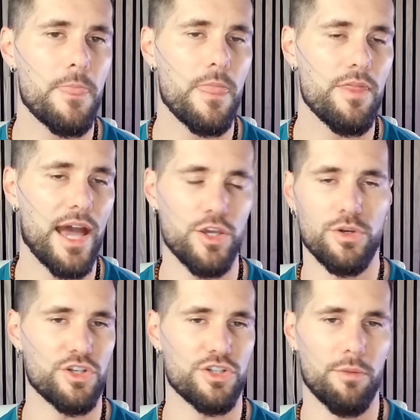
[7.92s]
that you
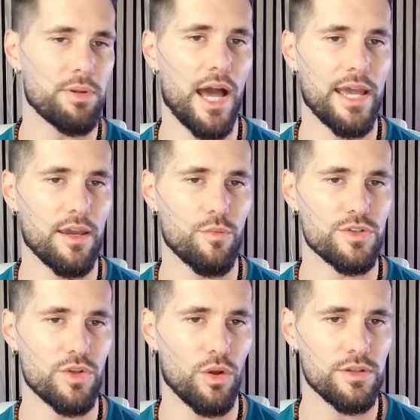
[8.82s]
can just apply and get
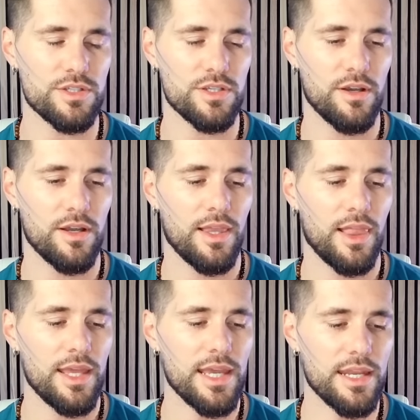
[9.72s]
results.
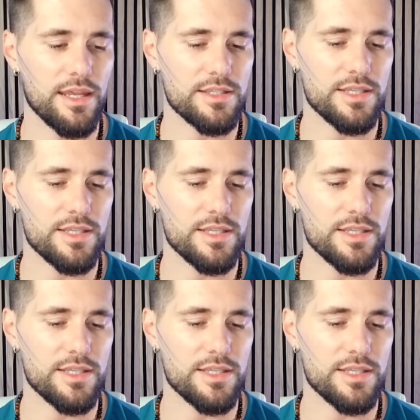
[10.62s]
It is